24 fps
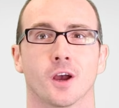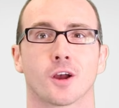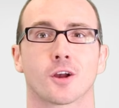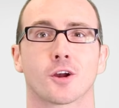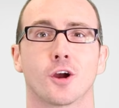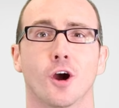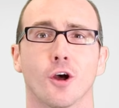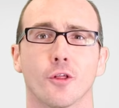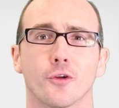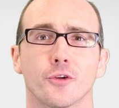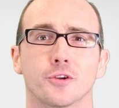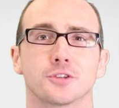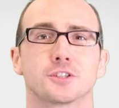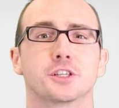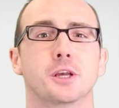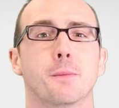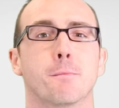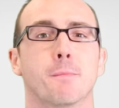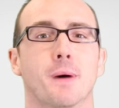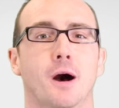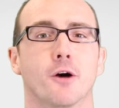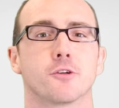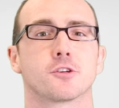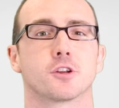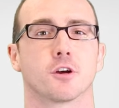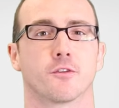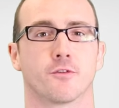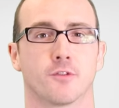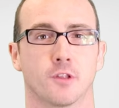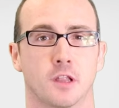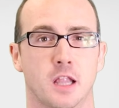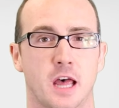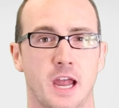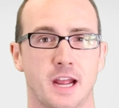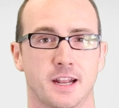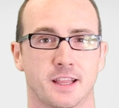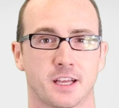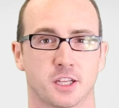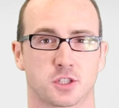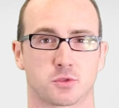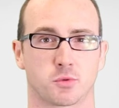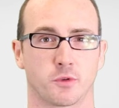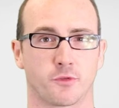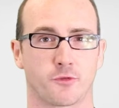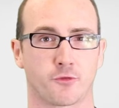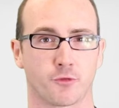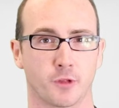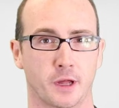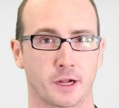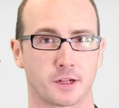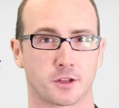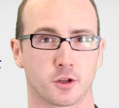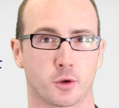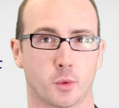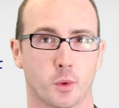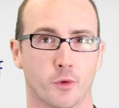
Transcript: Color is the amount of light that's reflected